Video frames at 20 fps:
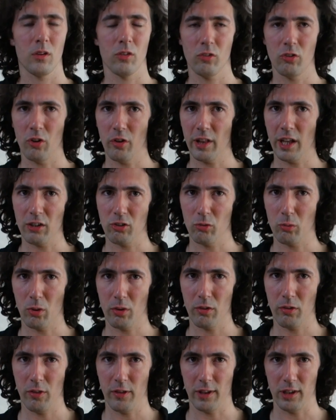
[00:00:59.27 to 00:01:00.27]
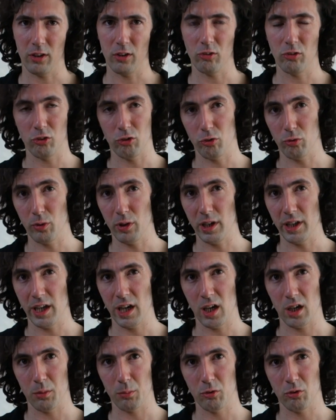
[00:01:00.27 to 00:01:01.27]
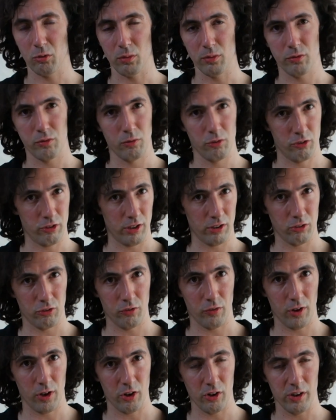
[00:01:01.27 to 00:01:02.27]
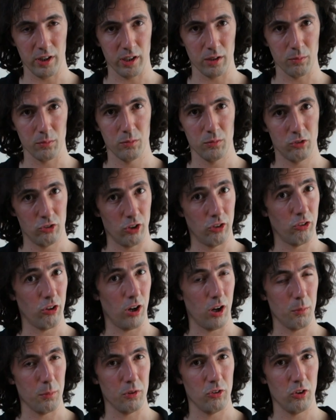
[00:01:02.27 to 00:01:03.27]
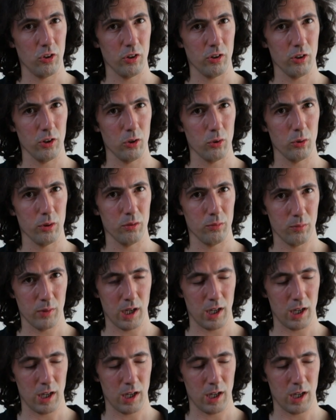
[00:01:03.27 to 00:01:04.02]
So that's one thing that just really helps with transferring sitar material and